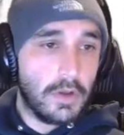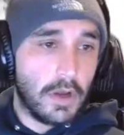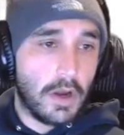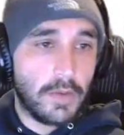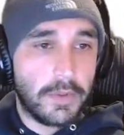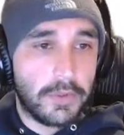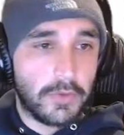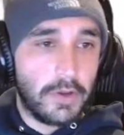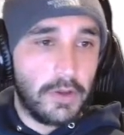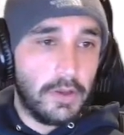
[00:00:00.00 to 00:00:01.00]
Arma
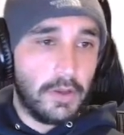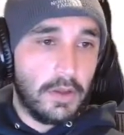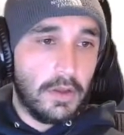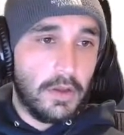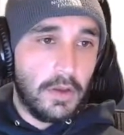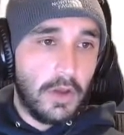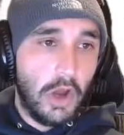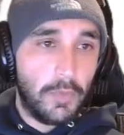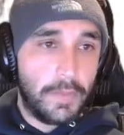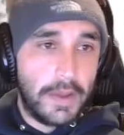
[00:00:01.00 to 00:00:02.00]
3
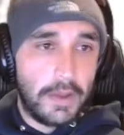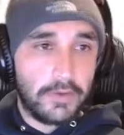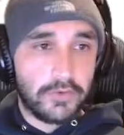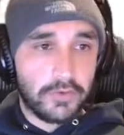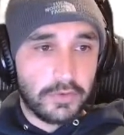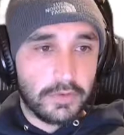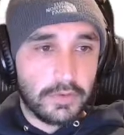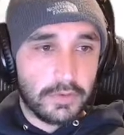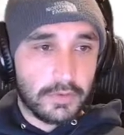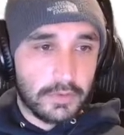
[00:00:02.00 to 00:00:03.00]
homepage.
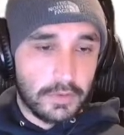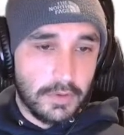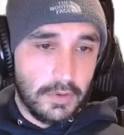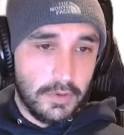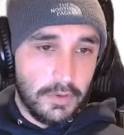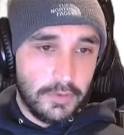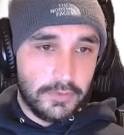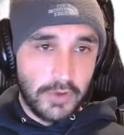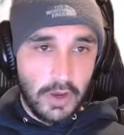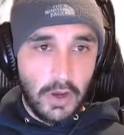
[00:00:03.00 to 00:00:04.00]

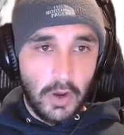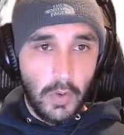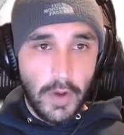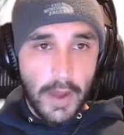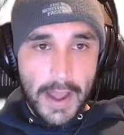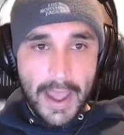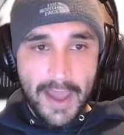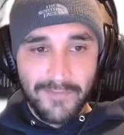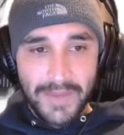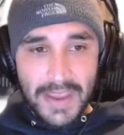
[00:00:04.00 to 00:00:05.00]
So I
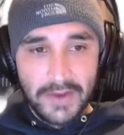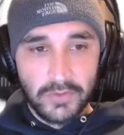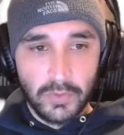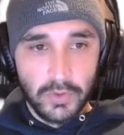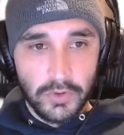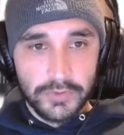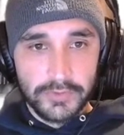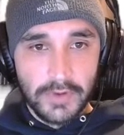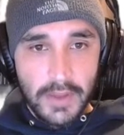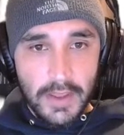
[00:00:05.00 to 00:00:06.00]
have paid
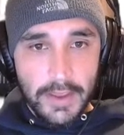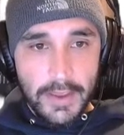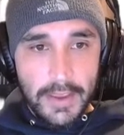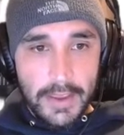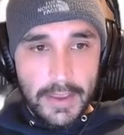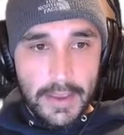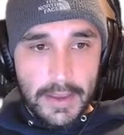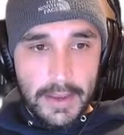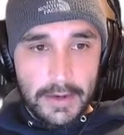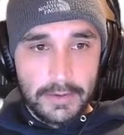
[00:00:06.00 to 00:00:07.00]
tools,
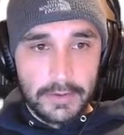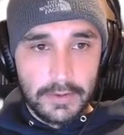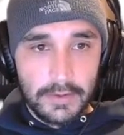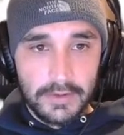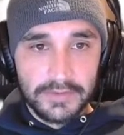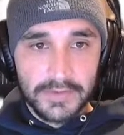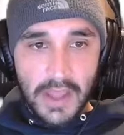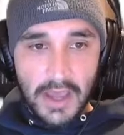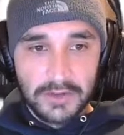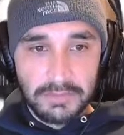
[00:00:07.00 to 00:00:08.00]
and this
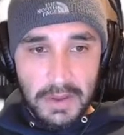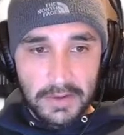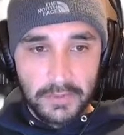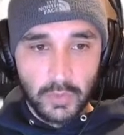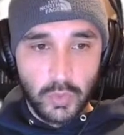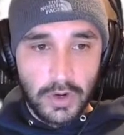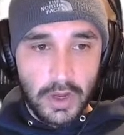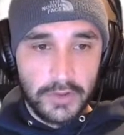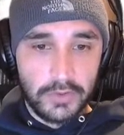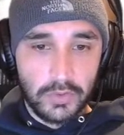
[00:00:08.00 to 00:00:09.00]
talks about what
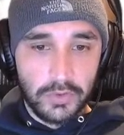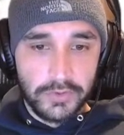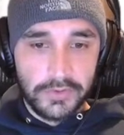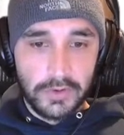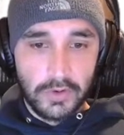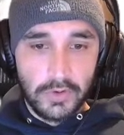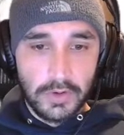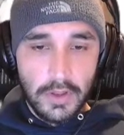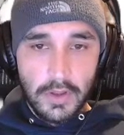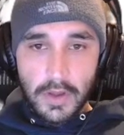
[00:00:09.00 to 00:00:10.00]
all the tools do.
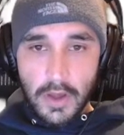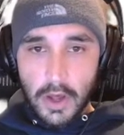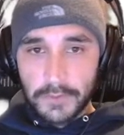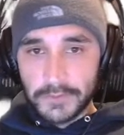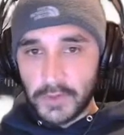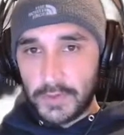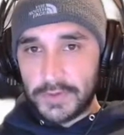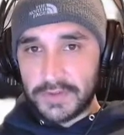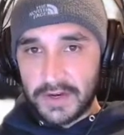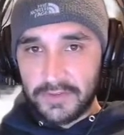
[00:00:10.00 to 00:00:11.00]
Also
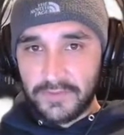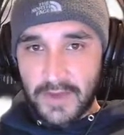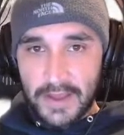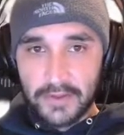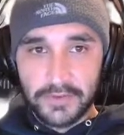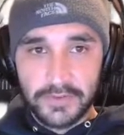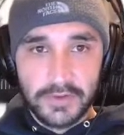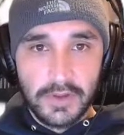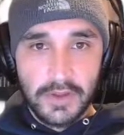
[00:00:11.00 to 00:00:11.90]
inside of the files,